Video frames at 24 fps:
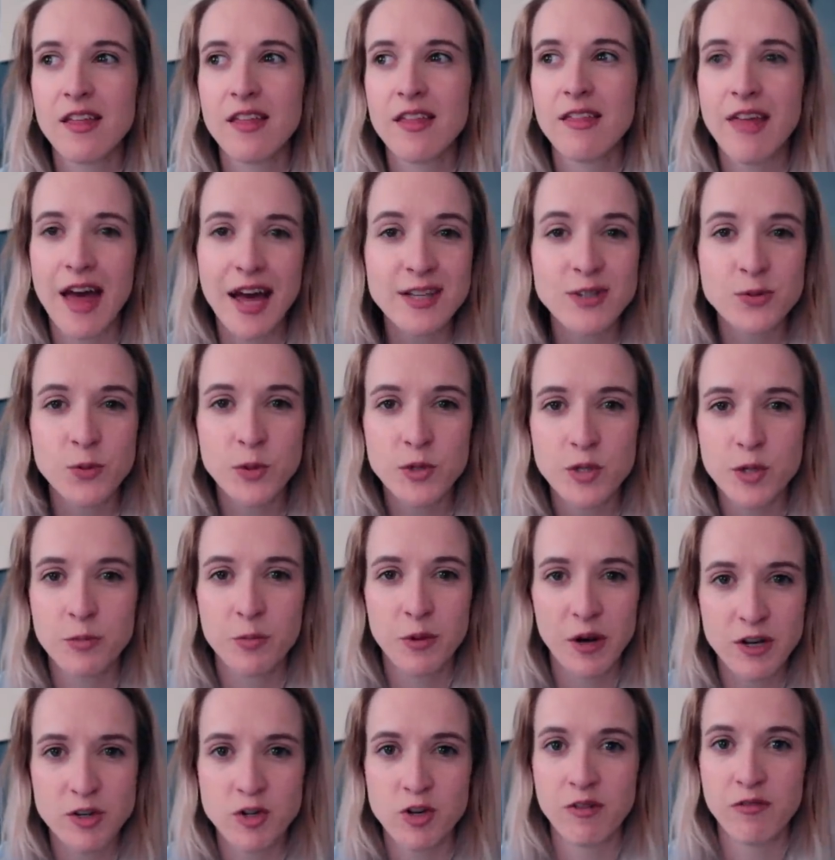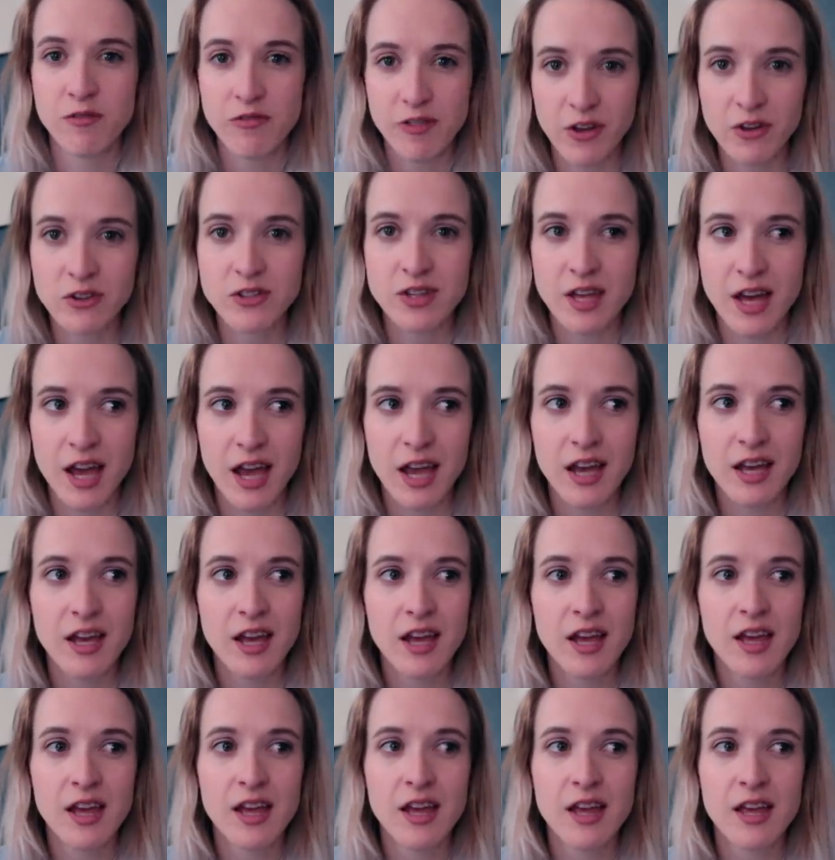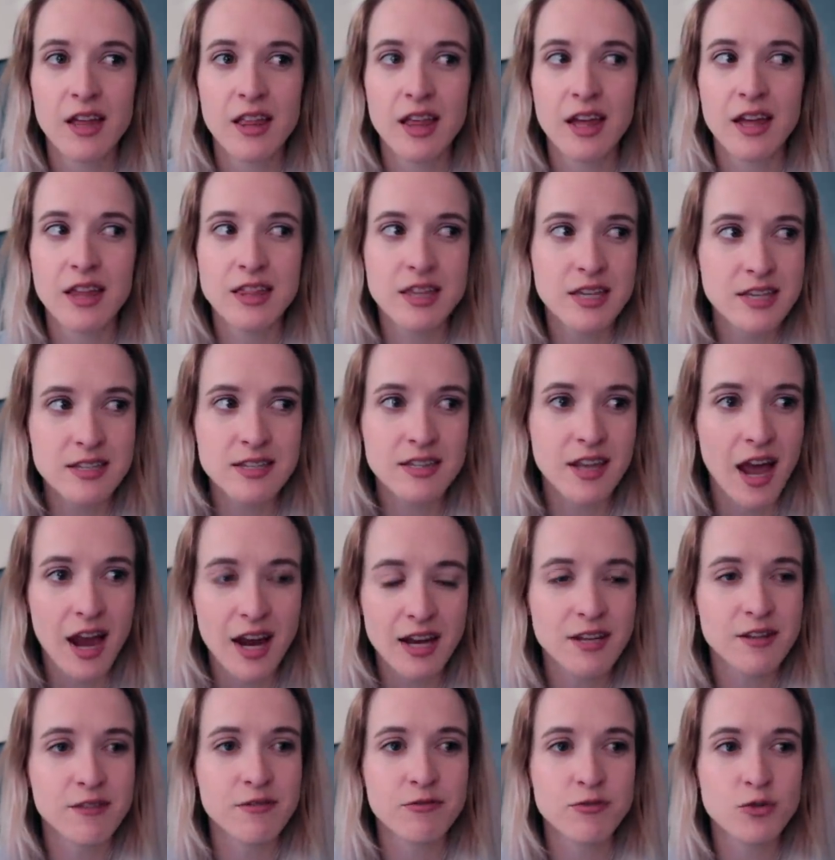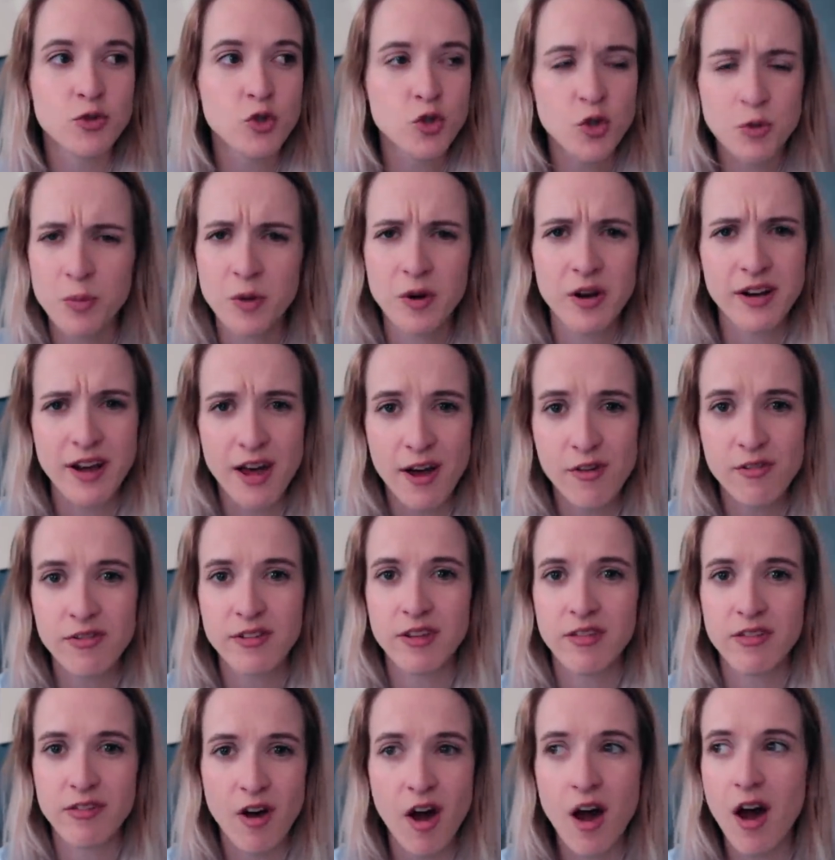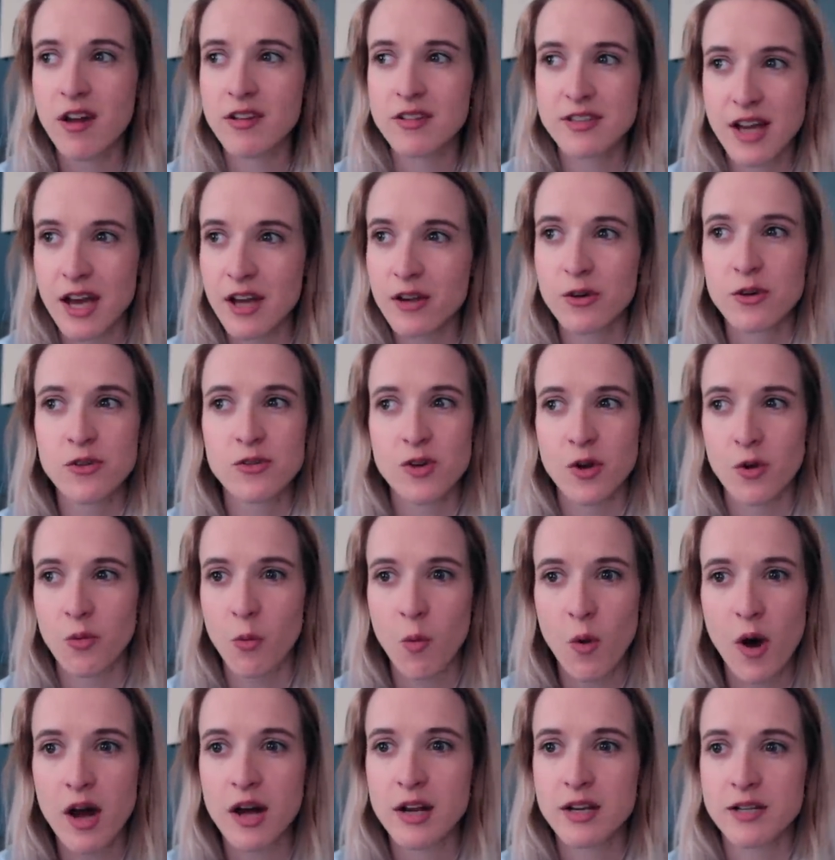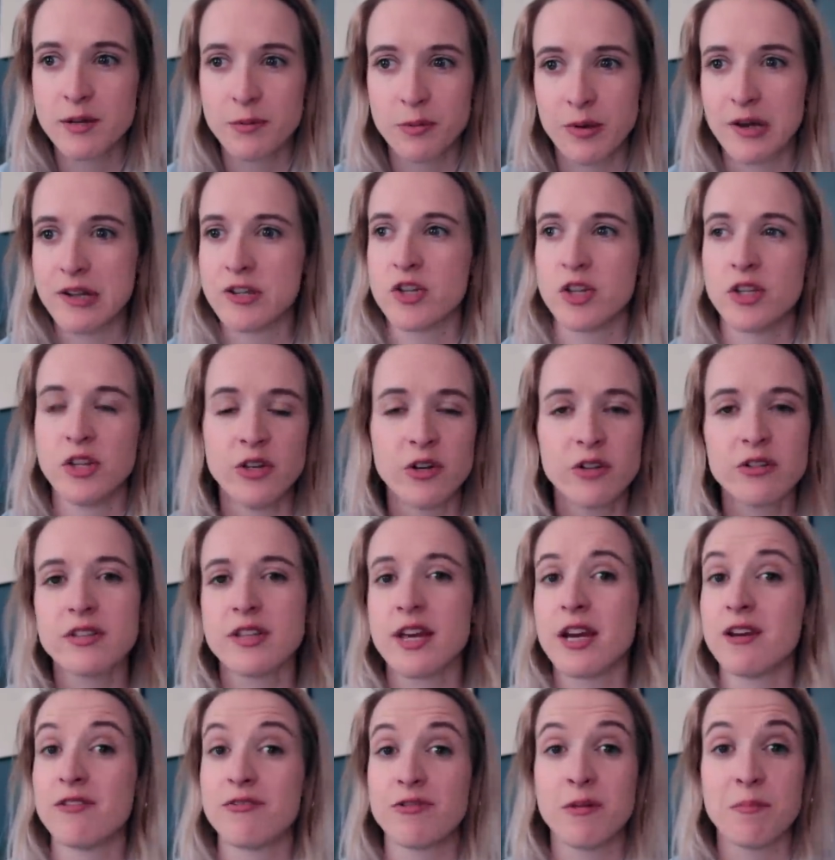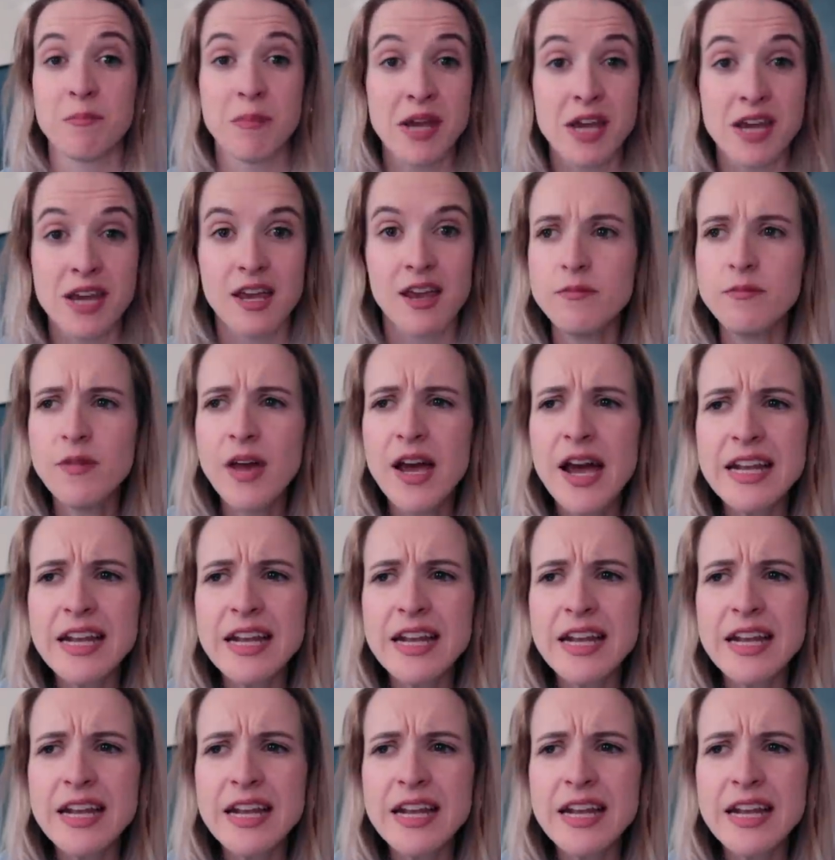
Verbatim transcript: That's what depression feels like. Like these kind of super unhealthy thought cycles are what depression looks like for me.